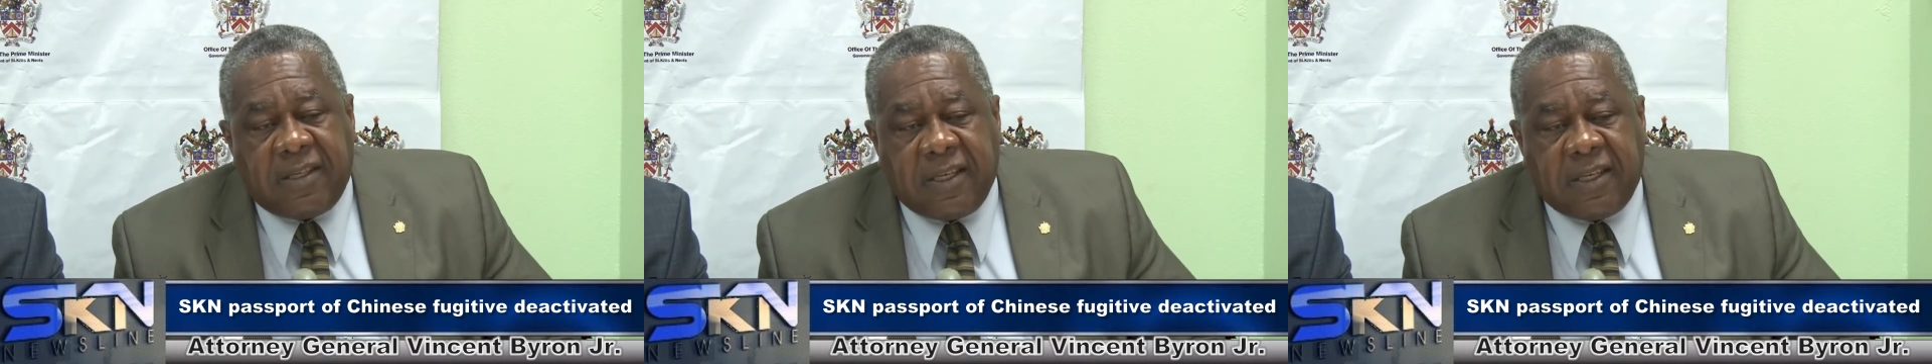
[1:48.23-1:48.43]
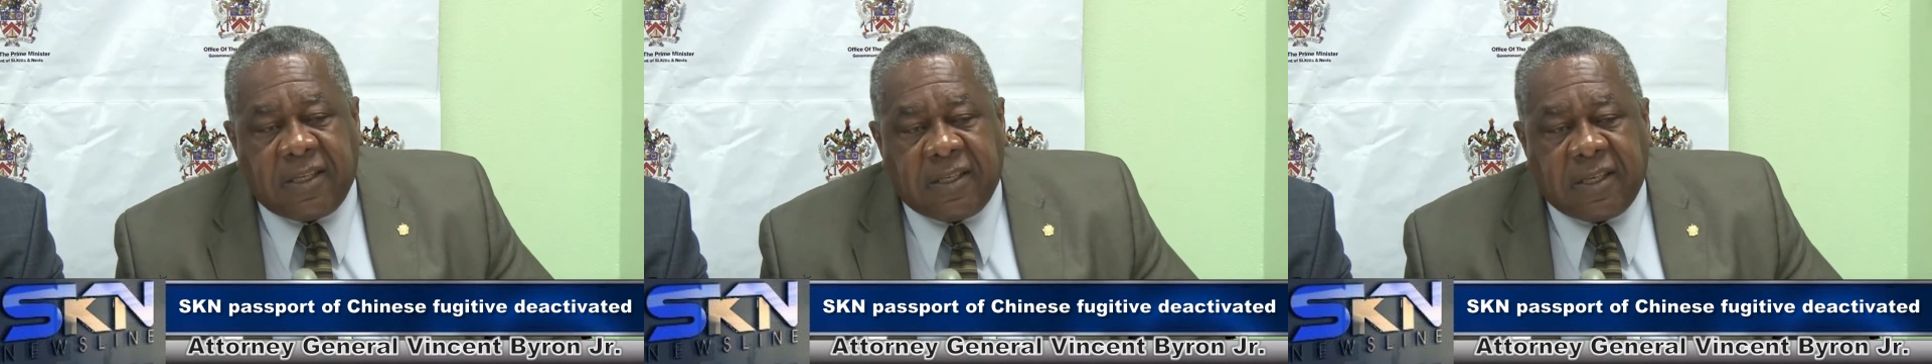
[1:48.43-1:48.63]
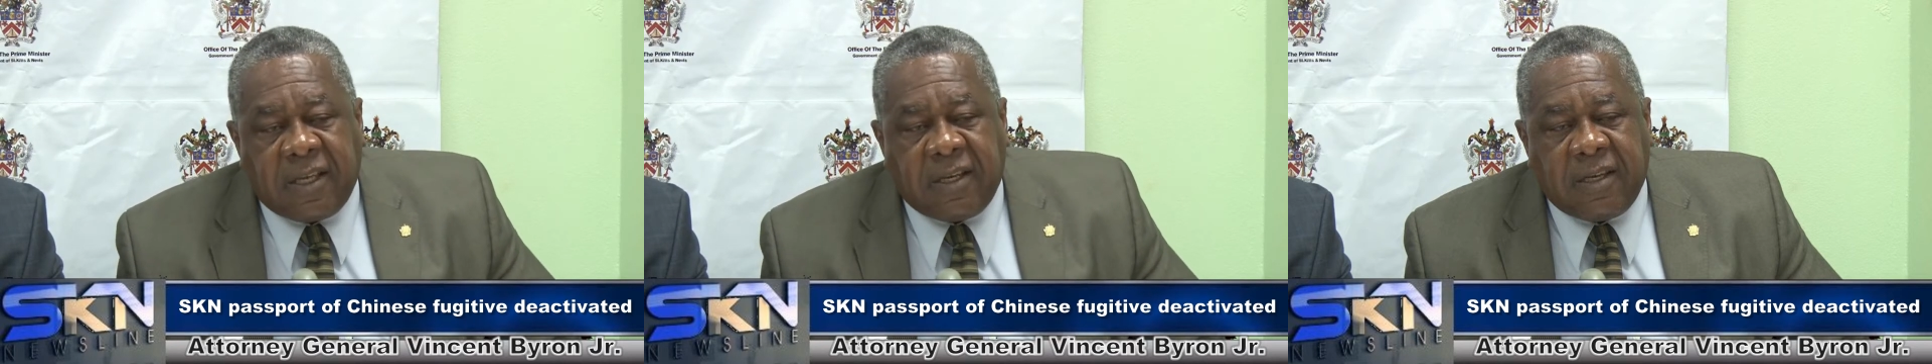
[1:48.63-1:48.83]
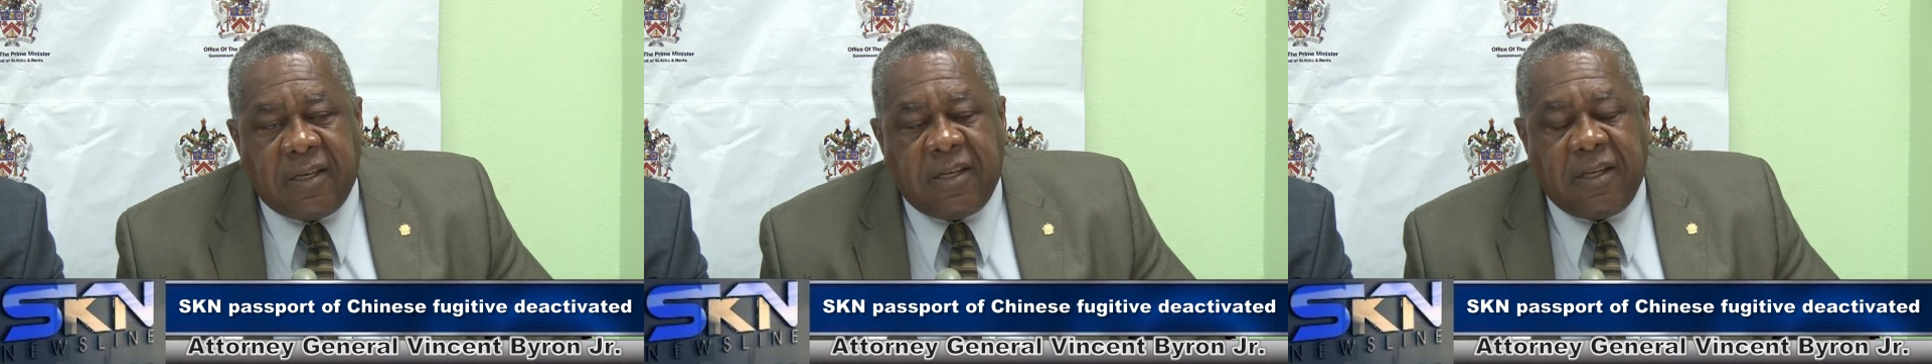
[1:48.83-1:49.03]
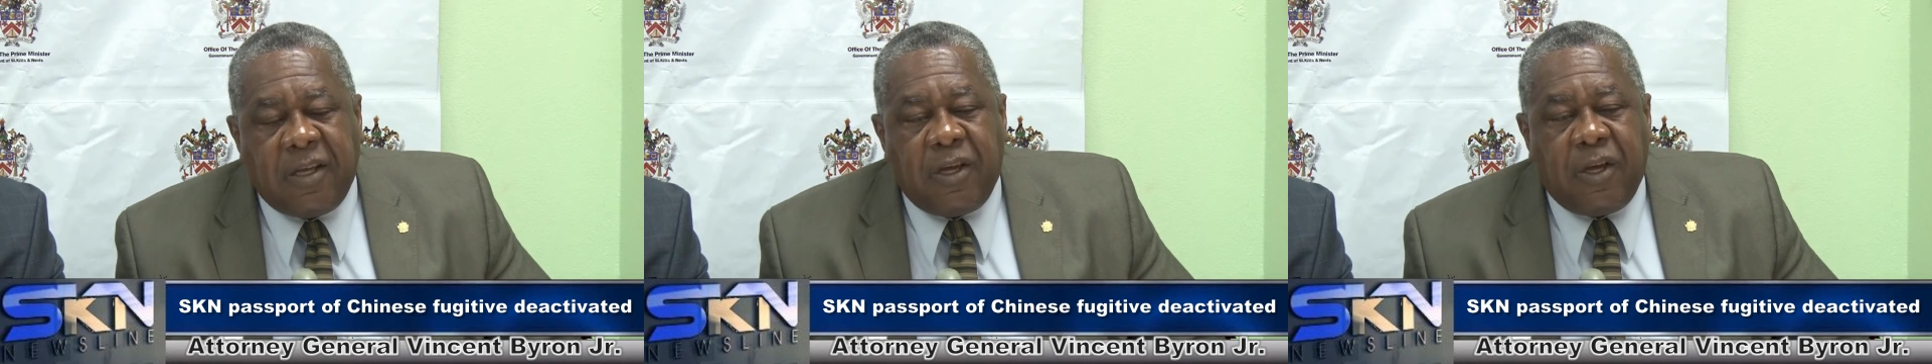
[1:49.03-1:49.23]
citizen,
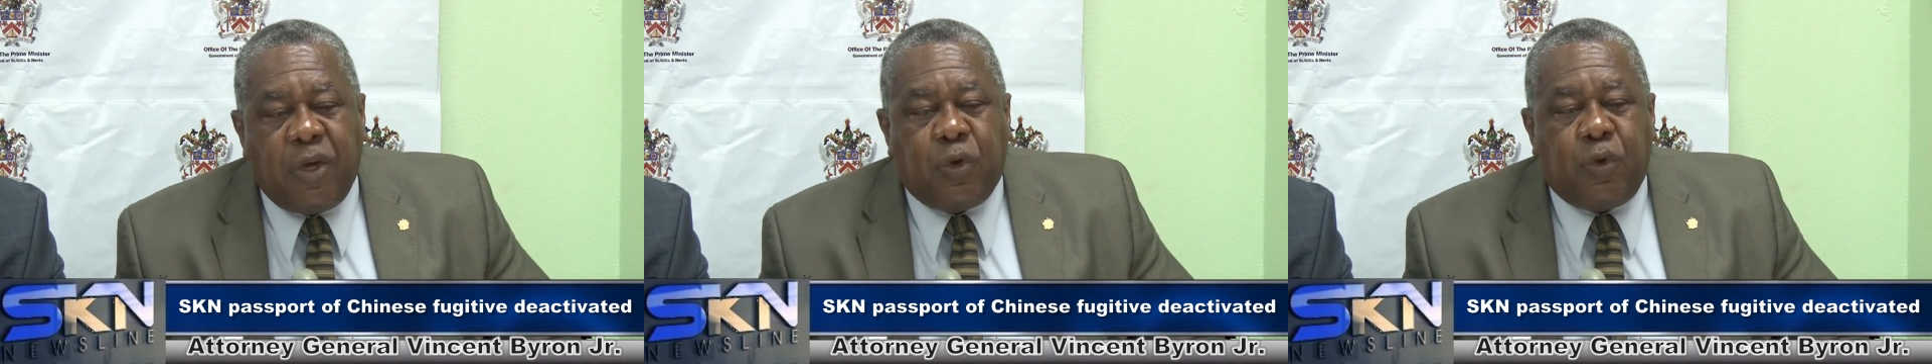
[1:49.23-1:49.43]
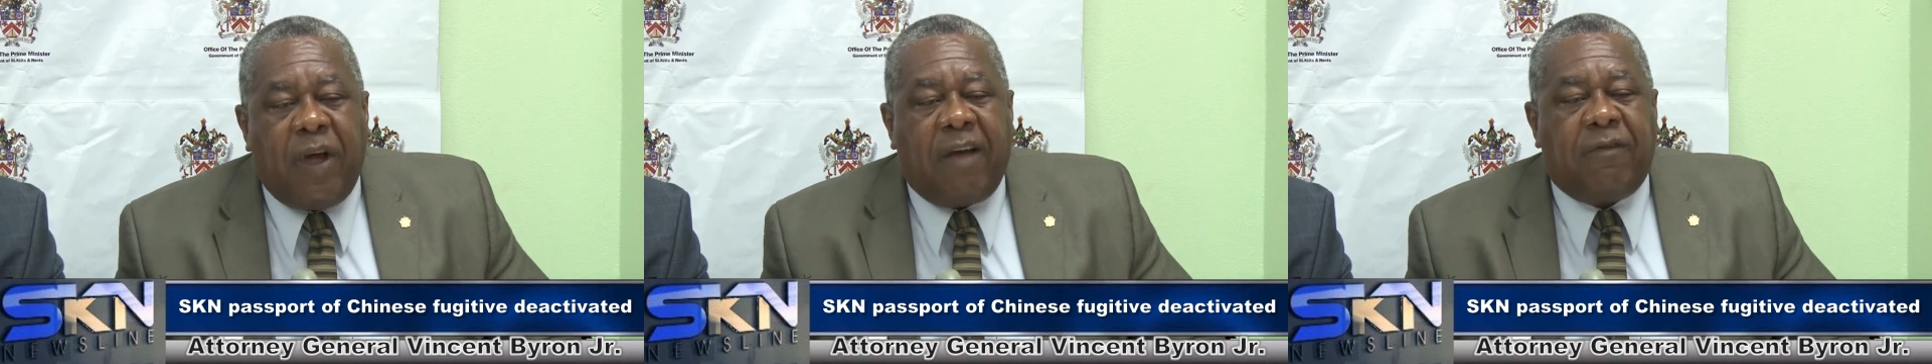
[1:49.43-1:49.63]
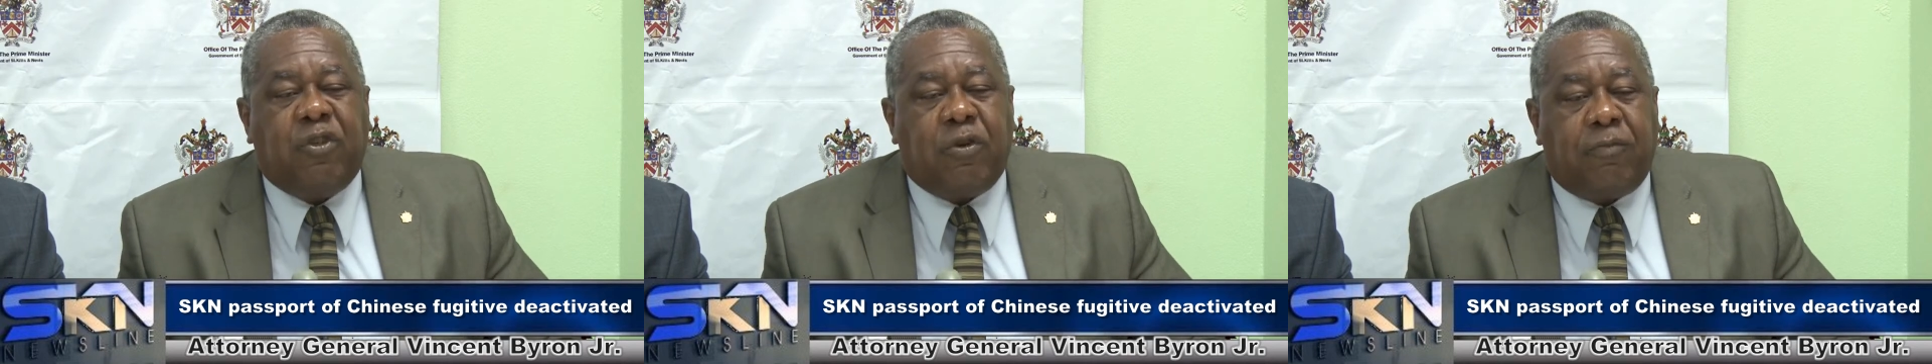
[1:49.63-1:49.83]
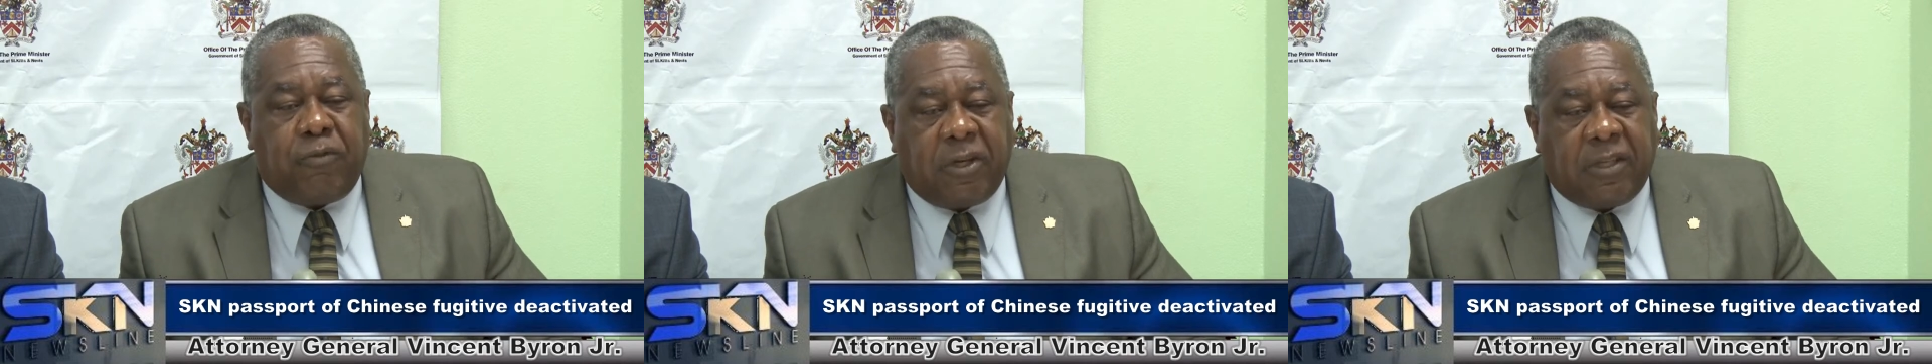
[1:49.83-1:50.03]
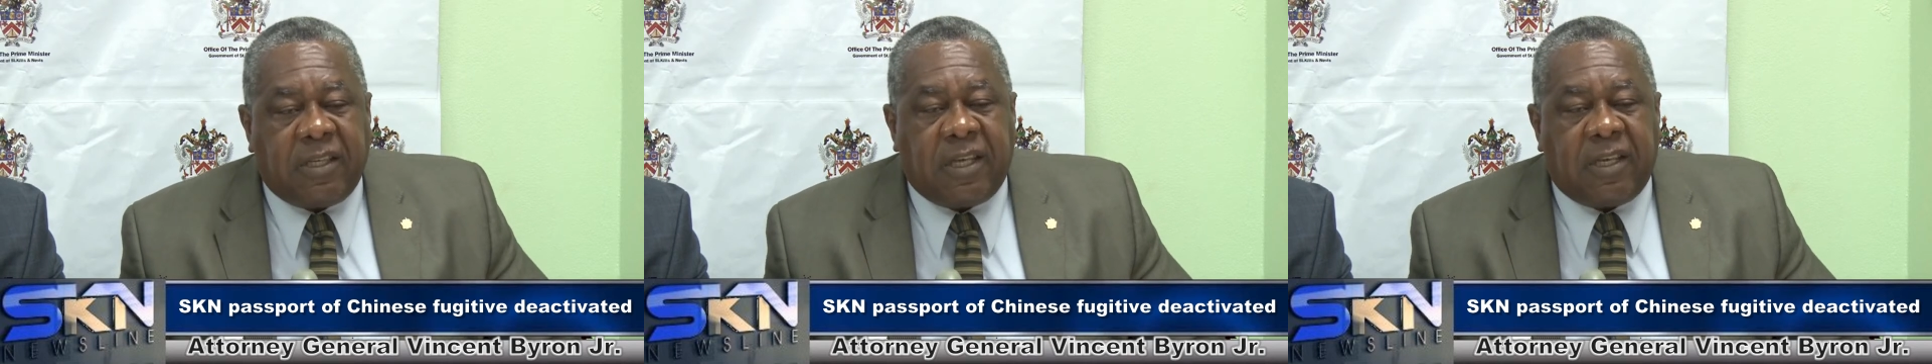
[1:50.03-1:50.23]
to have due
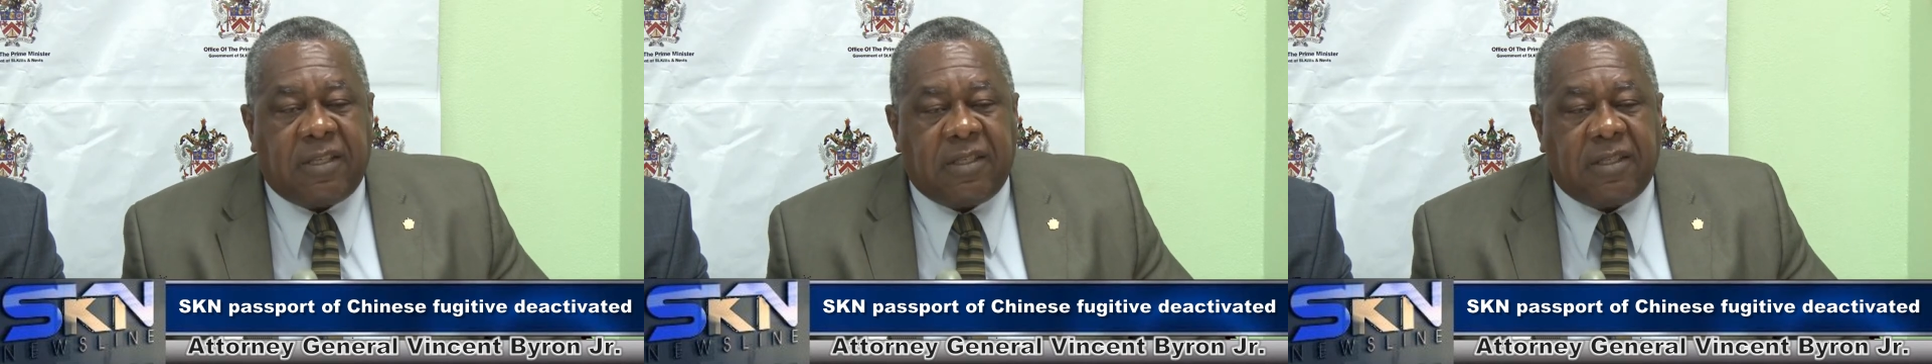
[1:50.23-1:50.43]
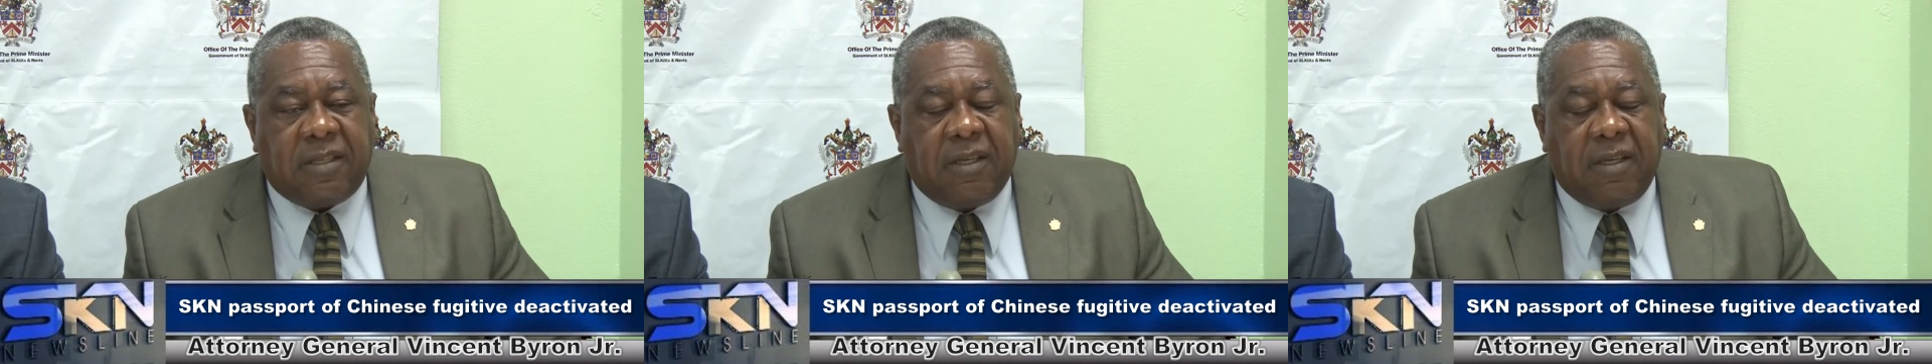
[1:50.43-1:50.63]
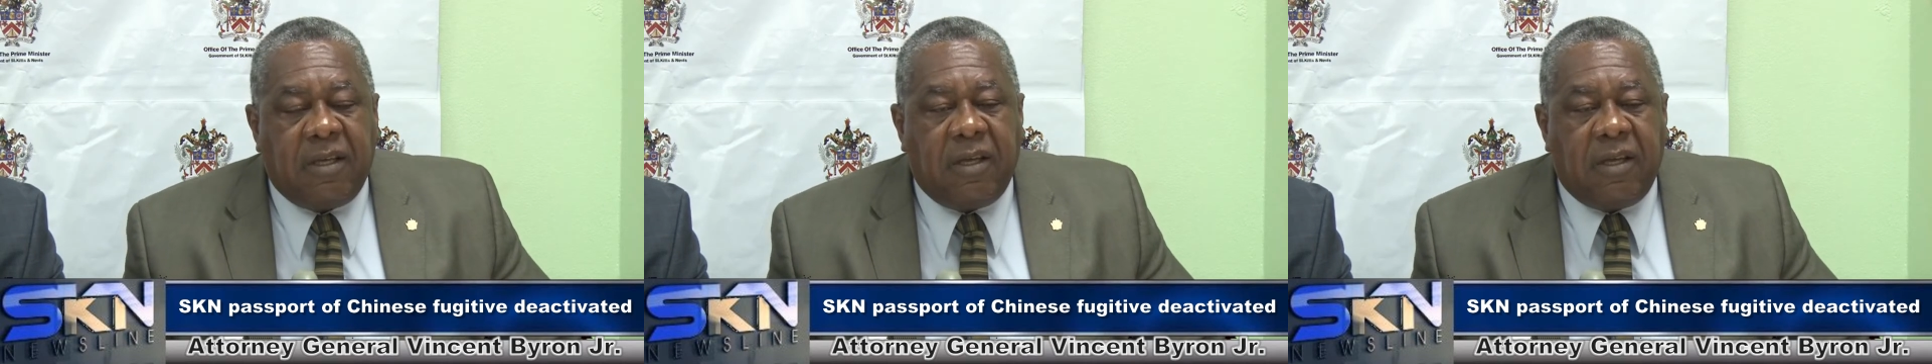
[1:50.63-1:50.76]
process,